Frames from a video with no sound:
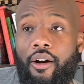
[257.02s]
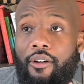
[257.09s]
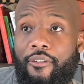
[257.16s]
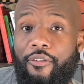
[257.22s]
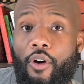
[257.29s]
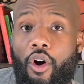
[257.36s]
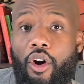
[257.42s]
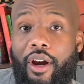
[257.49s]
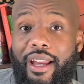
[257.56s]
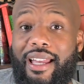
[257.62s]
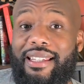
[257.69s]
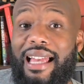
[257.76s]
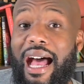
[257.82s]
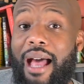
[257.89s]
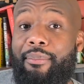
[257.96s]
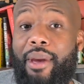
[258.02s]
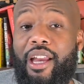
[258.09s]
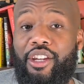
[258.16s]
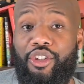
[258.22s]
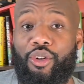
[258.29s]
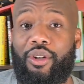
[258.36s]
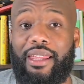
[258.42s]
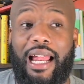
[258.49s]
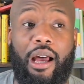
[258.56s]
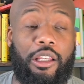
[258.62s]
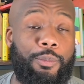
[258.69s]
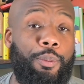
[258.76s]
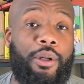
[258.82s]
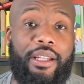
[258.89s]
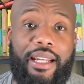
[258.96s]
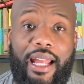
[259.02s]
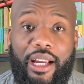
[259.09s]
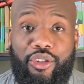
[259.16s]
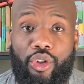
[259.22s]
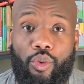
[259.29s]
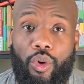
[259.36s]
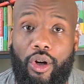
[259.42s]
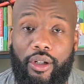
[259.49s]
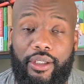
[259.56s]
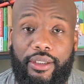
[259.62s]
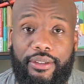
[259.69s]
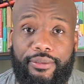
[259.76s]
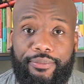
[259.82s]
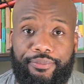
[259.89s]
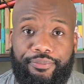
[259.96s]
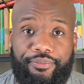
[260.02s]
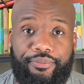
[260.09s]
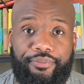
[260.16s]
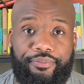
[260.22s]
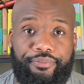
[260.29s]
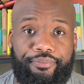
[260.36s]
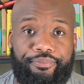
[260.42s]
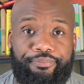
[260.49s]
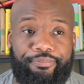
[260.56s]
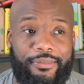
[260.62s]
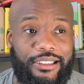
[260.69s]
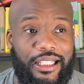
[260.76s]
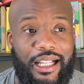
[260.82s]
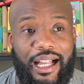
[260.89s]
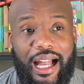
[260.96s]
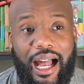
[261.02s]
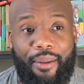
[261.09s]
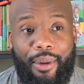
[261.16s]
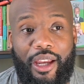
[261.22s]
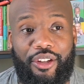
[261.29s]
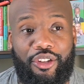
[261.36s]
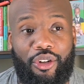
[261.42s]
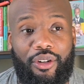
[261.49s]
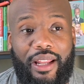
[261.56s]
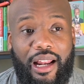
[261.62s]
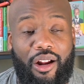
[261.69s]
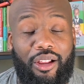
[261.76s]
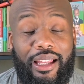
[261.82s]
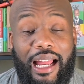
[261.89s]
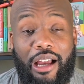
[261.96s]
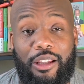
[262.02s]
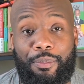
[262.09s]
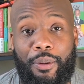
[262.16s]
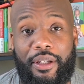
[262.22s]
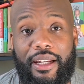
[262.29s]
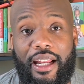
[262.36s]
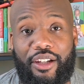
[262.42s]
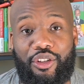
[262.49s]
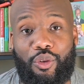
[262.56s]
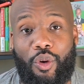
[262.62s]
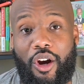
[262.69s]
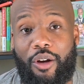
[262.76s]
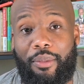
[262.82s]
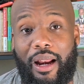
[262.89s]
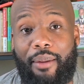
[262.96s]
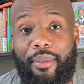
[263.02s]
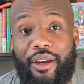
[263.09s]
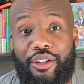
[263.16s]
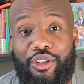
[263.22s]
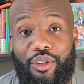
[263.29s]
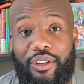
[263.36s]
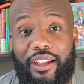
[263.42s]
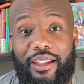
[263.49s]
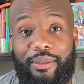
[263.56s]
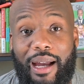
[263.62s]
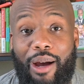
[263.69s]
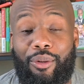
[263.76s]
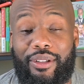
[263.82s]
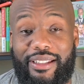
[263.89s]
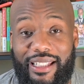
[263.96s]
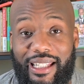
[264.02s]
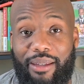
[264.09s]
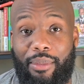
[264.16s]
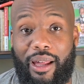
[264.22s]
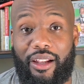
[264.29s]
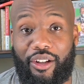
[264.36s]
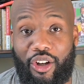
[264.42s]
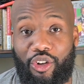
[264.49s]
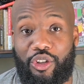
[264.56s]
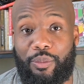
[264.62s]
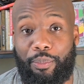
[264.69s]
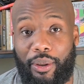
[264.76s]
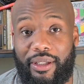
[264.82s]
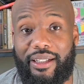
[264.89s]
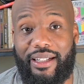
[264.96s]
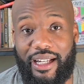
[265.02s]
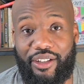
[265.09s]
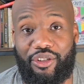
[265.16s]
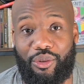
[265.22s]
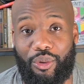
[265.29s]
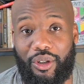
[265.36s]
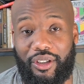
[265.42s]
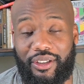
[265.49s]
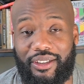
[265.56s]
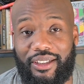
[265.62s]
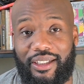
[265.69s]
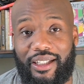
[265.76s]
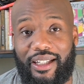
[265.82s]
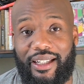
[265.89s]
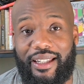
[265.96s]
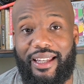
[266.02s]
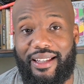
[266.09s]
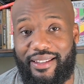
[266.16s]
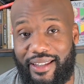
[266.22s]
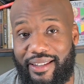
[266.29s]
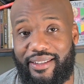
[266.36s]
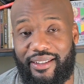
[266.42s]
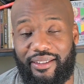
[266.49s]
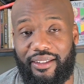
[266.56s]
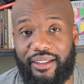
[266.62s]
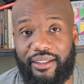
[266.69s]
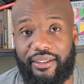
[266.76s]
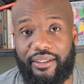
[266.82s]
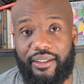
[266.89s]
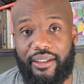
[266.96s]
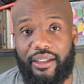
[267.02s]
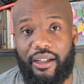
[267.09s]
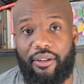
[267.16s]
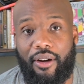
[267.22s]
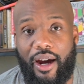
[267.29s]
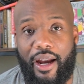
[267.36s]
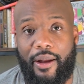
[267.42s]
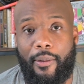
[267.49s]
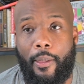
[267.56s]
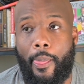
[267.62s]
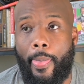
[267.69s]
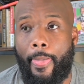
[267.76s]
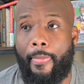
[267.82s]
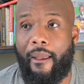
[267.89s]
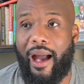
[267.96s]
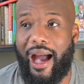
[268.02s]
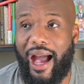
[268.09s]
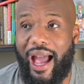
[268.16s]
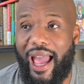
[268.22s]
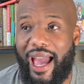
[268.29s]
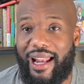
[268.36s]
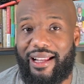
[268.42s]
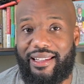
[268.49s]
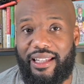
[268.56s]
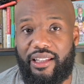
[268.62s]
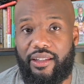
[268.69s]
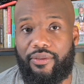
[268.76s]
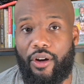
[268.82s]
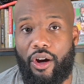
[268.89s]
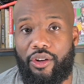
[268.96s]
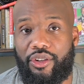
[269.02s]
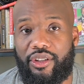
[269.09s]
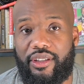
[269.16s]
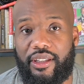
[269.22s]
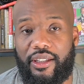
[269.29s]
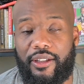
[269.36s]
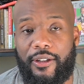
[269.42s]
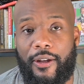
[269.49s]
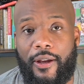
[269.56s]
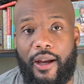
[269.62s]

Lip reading: 4 is I made sure that I was putting in extra work. I made sure not only I was putting in extra work, but I made sure that I was seen by the coach putting in extra work consistently, right? I had a sense of urgency